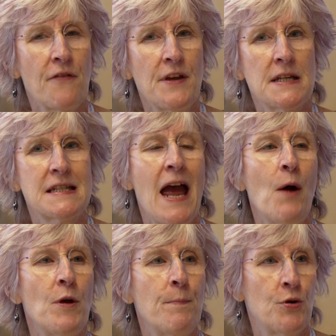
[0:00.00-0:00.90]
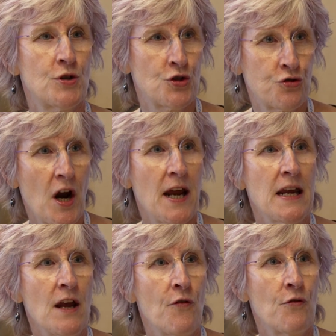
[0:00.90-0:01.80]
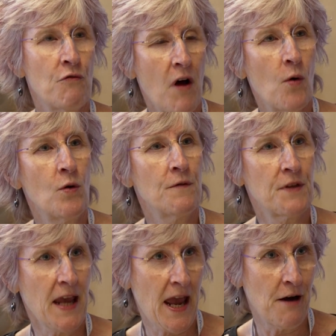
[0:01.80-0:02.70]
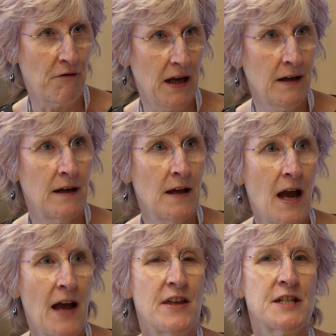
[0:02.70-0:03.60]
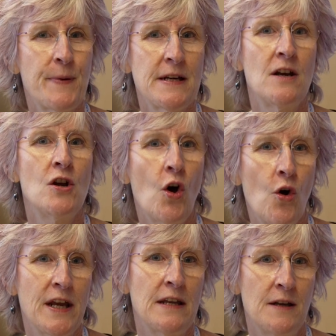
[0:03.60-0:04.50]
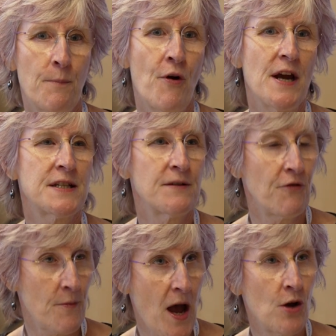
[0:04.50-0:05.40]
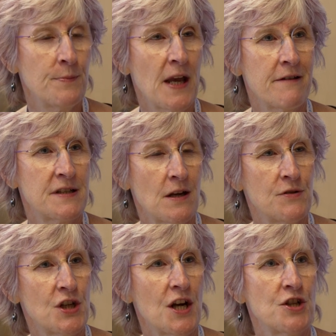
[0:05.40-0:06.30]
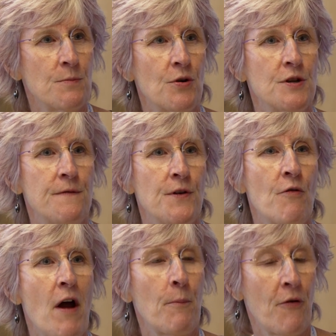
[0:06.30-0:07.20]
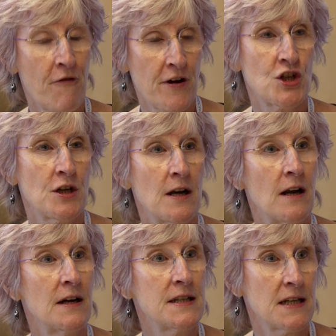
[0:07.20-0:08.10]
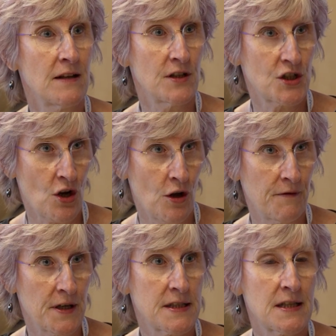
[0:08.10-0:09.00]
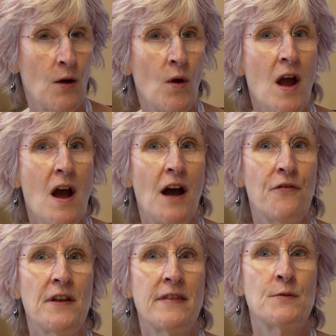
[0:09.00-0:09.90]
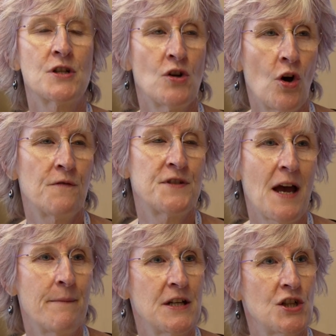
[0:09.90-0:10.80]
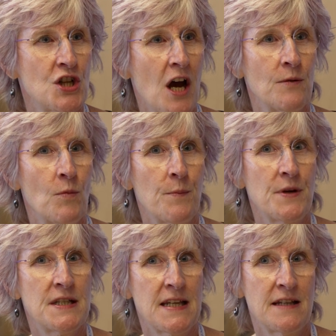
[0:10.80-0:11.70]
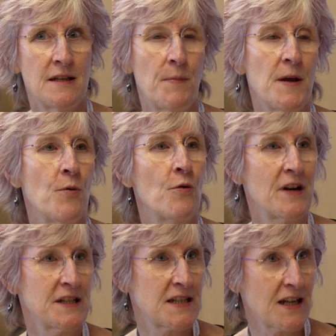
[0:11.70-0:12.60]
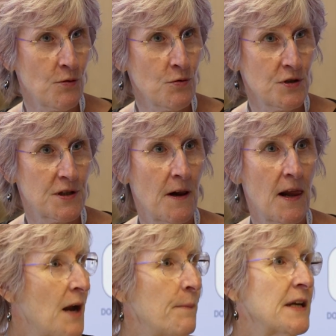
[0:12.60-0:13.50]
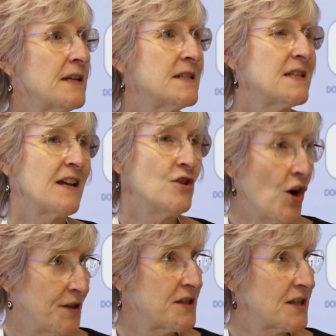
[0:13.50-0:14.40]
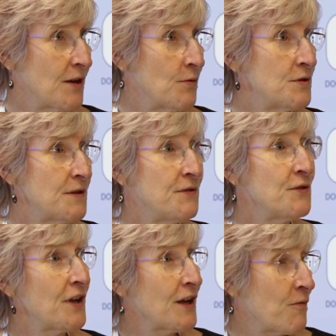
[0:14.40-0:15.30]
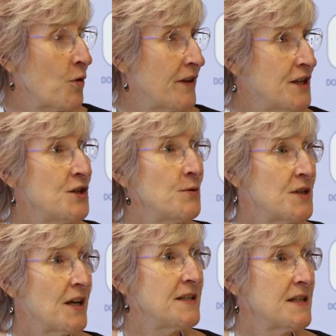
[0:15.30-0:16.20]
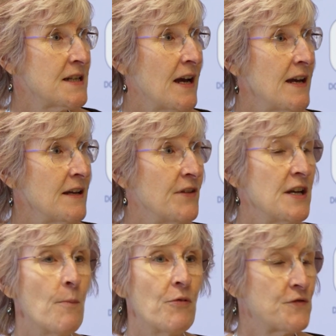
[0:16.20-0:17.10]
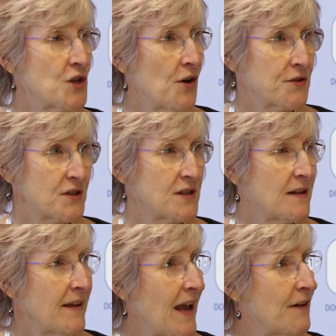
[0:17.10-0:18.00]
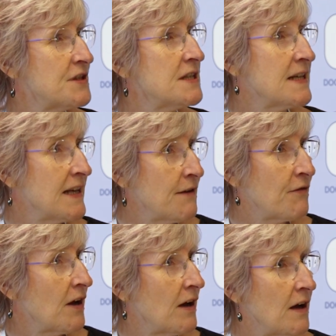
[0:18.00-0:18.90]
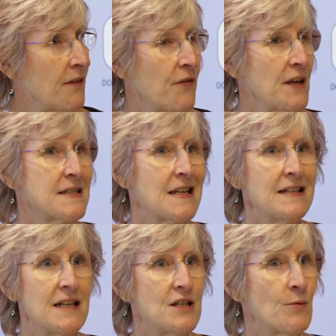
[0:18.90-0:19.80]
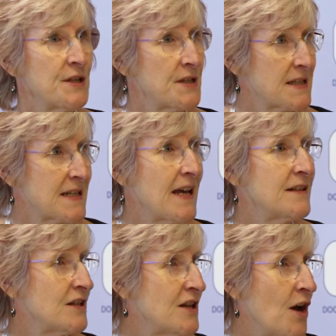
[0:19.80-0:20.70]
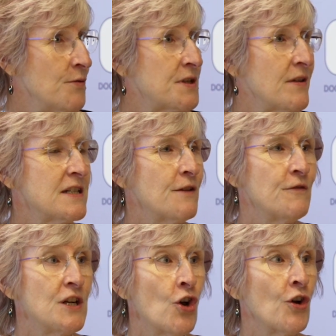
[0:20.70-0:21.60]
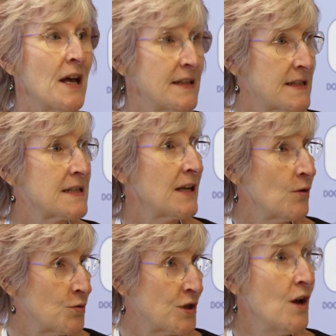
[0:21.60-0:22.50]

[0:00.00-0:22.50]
think it's how we portray the role of the carer. And there's been a lot in the press and from a home care association point of view about professionalising the service. So I think there was a lot of damage done when we said that people are unskilled, because they're not unskilled. If you think of what they do day to day and the number of tasks that they have to deliver, the things they need to understand and know. So they're definitely not an unskilled